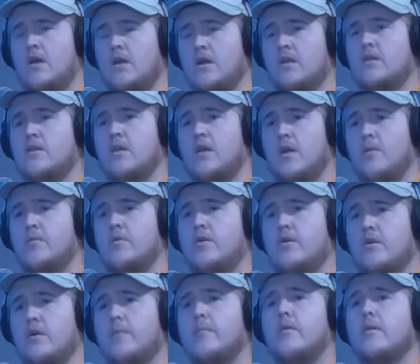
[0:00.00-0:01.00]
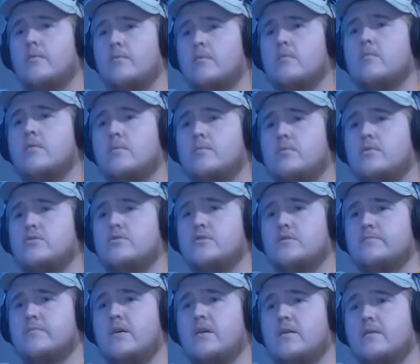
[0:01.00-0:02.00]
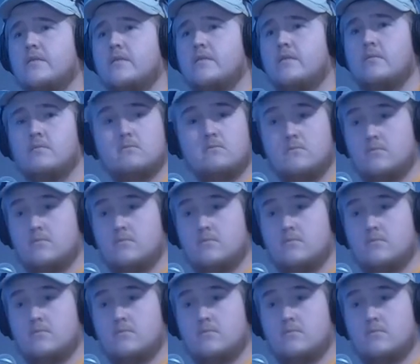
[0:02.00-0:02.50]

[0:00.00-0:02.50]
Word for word: yeah, I got the camera here. I'm gonna, I'm gonna push this button.